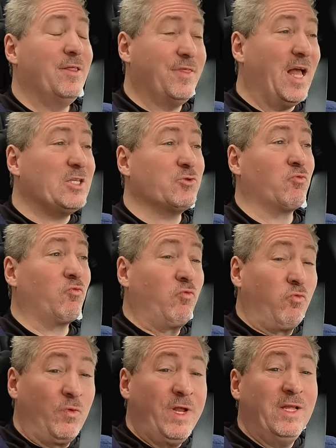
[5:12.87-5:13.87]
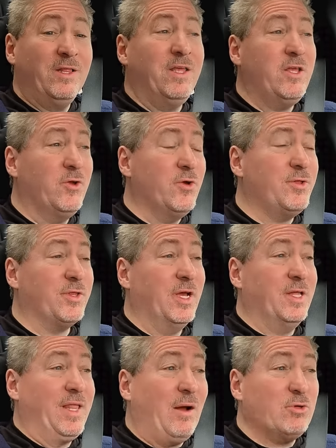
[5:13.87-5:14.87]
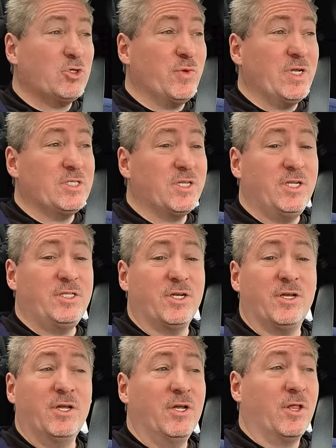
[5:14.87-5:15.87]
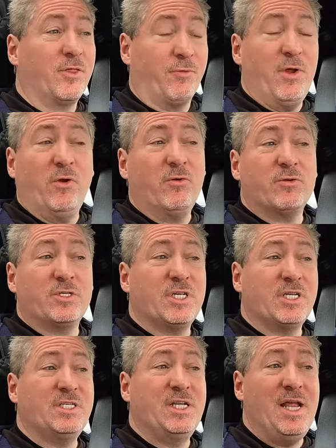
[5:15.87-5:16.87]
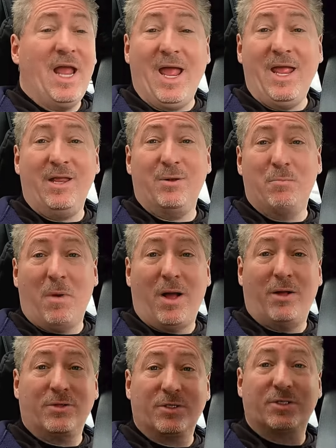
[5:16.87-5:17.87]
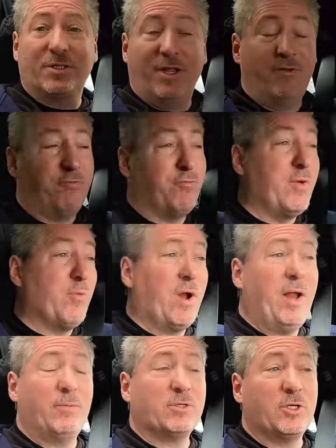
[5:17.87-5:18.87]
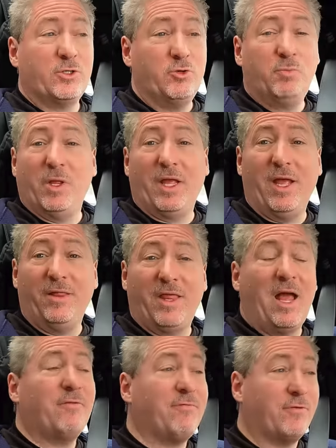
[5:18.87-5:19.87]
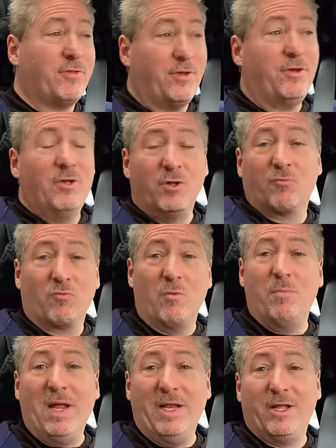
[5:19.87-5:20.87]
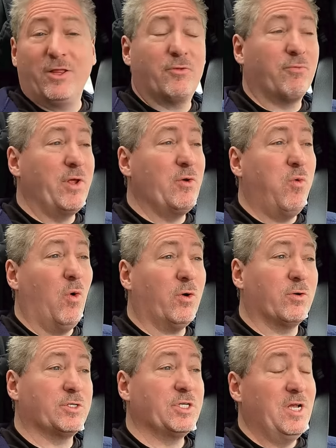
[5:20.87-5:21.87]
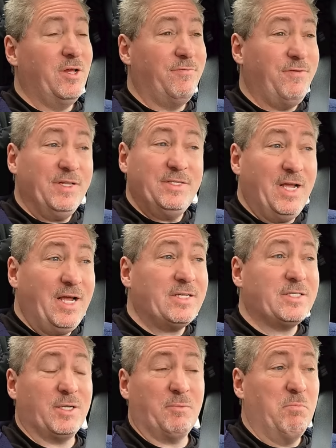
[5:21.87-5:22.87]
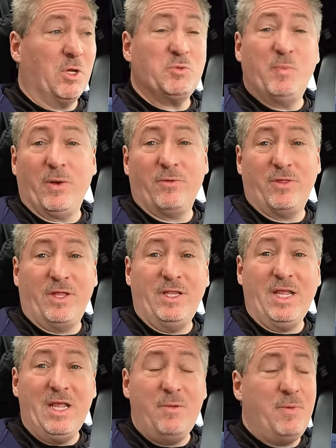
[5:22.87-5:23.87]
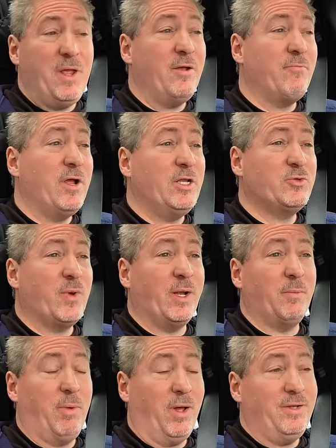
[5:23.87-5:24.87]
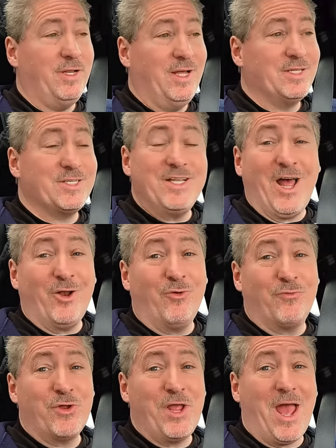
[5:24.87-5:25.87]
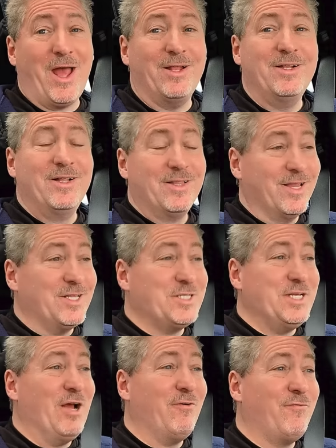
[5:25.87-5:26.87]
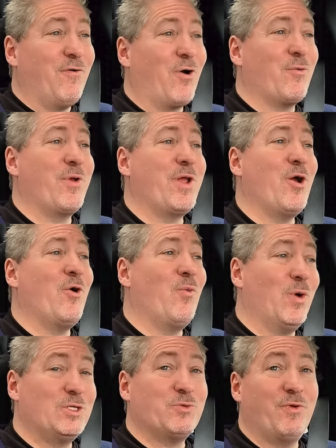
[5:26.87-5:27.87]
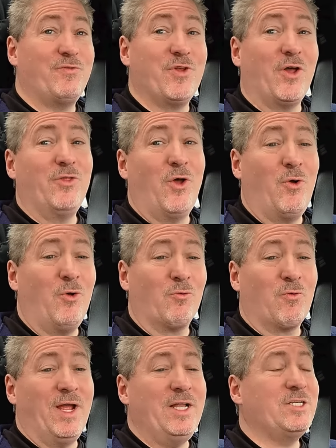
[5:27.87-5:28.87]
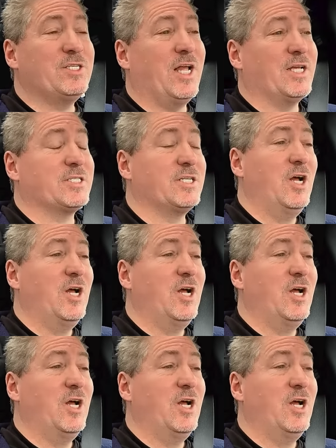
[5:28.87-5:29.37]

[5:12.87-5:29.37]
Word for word: That's really good. That would translate to 368 miles if we were able to duplicate that for the remaining three quarters. Fantastic, much better than the EPA range rating, but it's not over yet. Let's see how far we go once we've done the whole range test.